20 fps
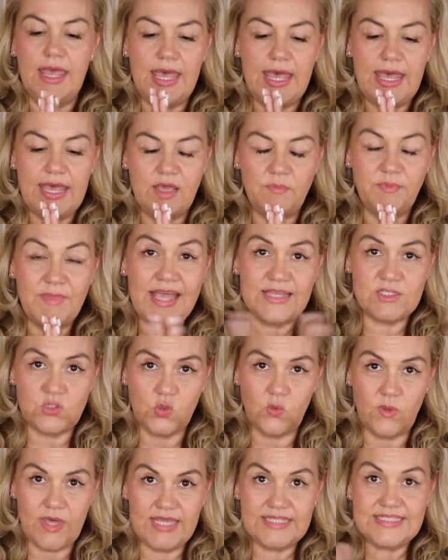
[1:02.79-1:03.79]
As
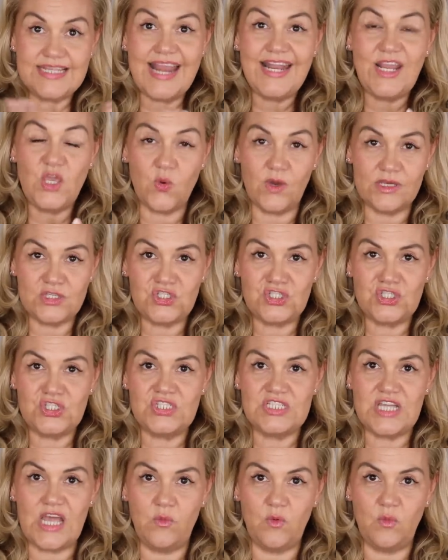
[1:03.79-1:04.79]
always, any
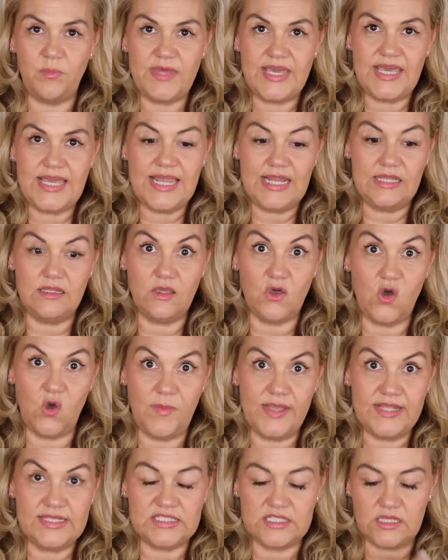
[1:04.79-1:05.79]
questions, I will be in the
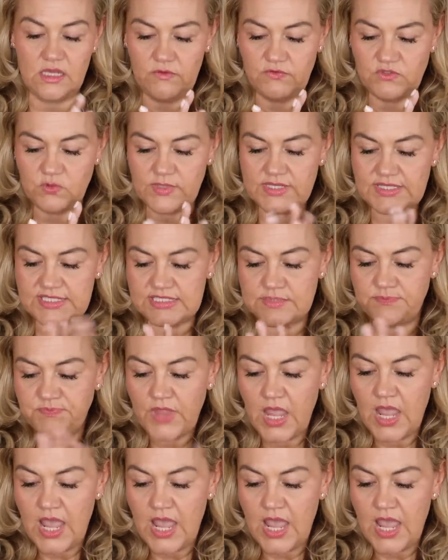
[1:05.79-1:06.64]
comments afterwards.